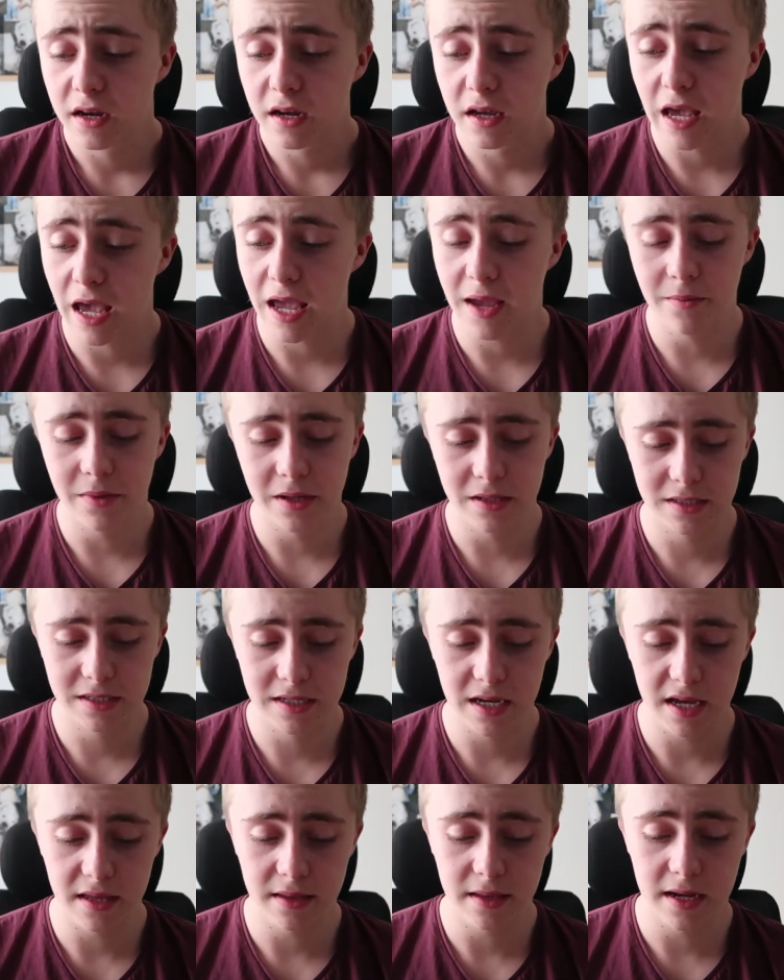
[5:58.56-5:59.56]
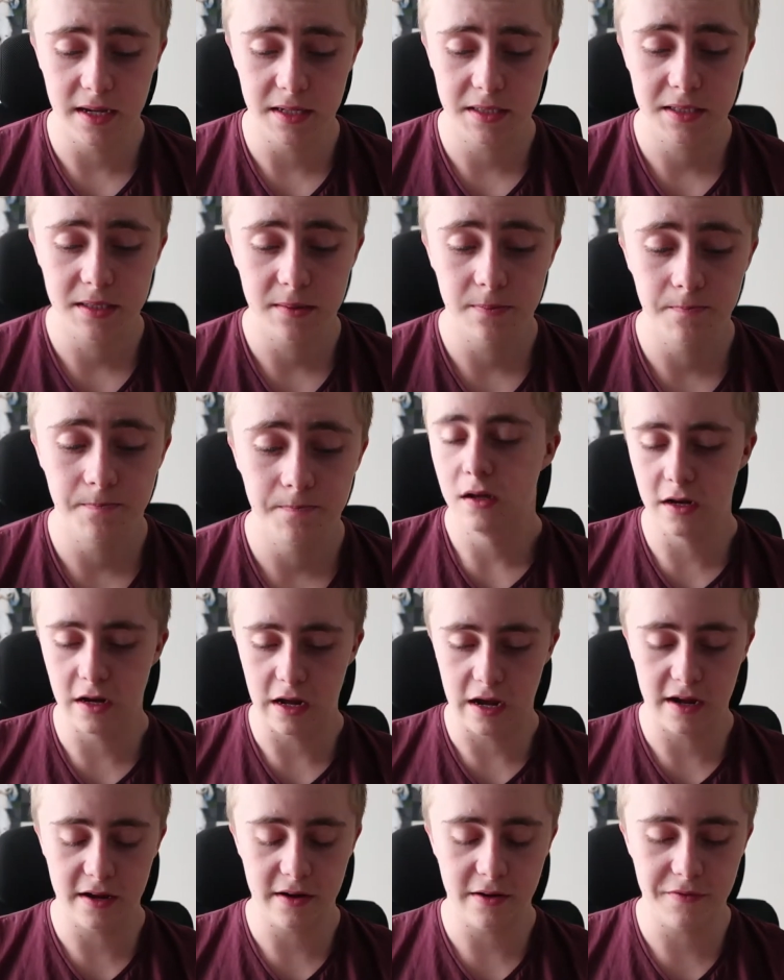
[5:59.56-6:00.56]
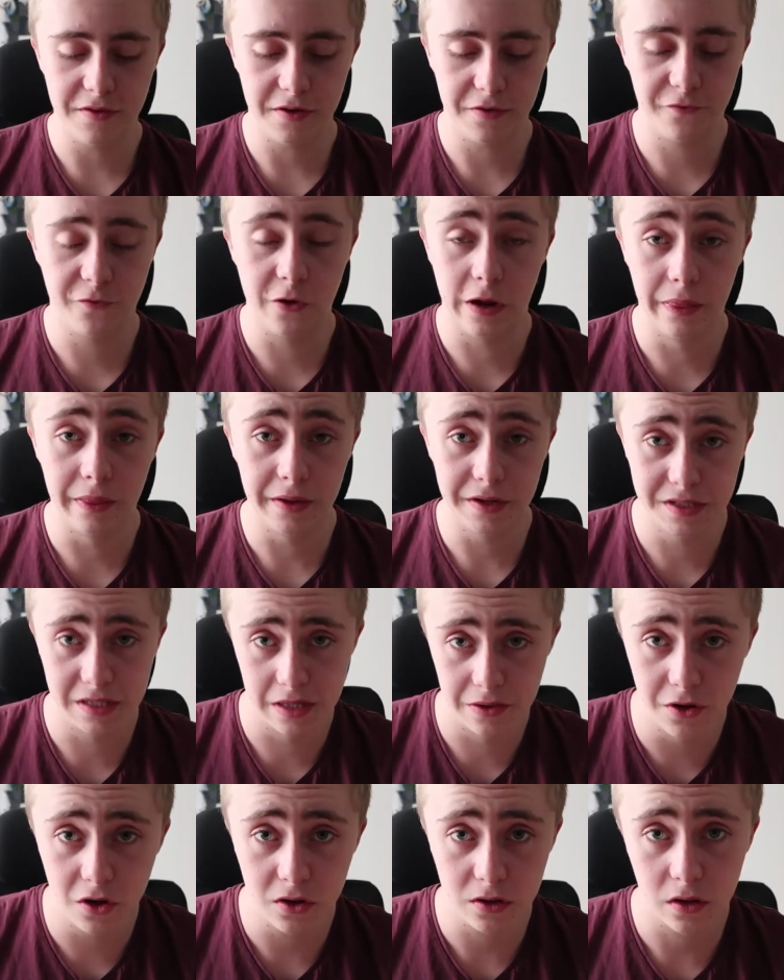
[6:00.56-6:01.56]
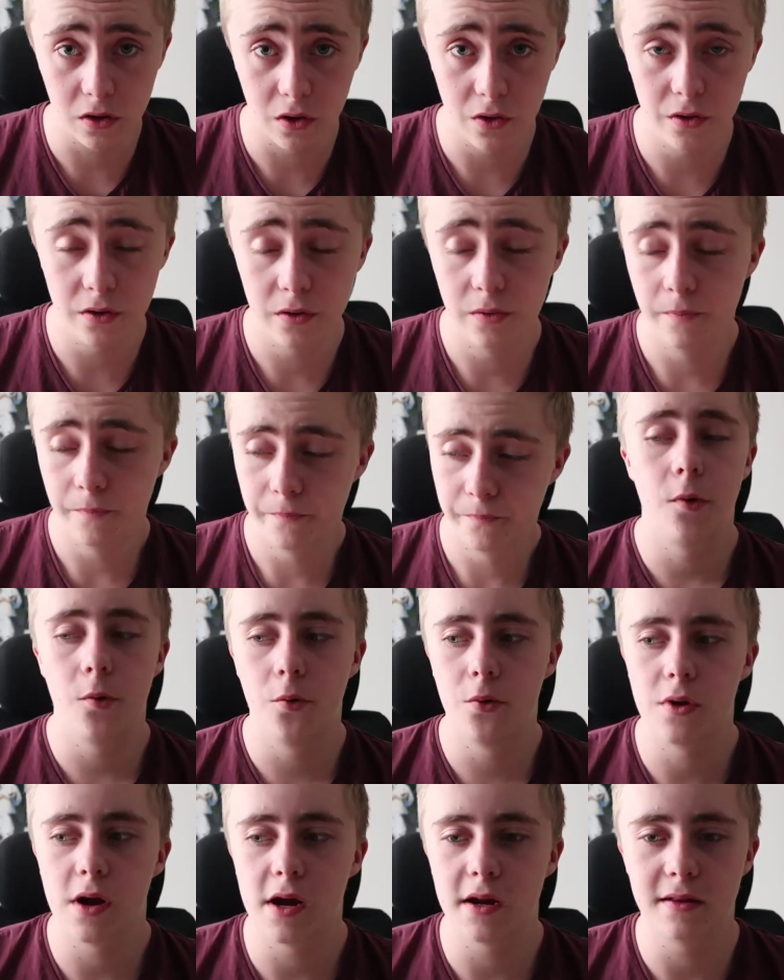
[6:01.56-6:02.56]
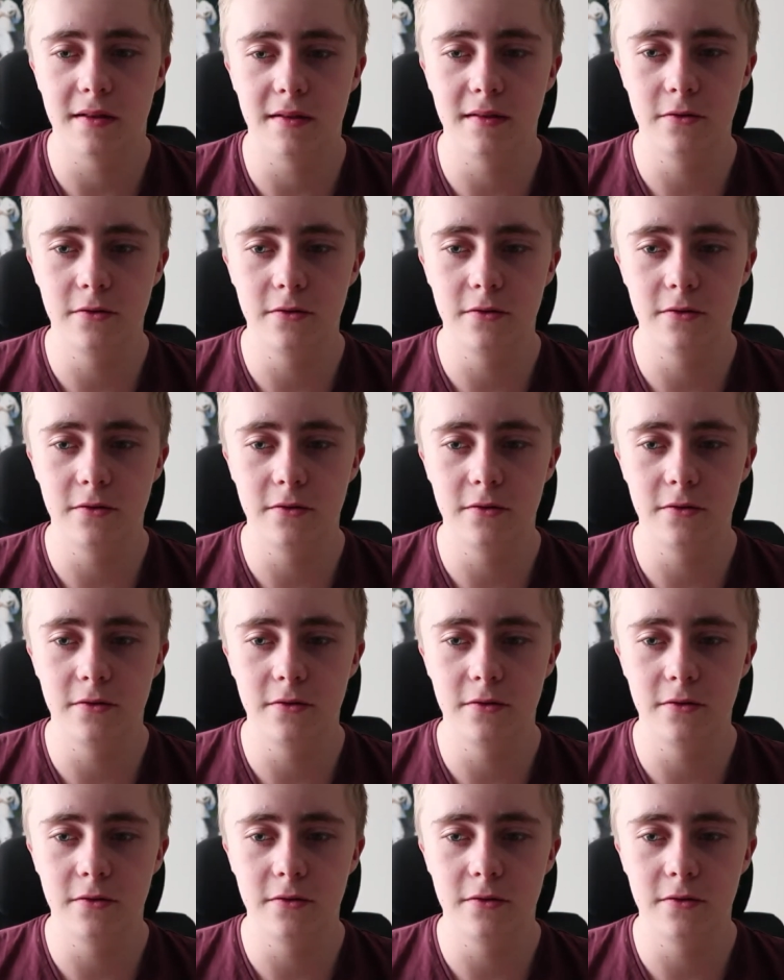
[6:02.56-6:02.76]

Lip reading: came and said that I have a friend that's a doctor. And we were like,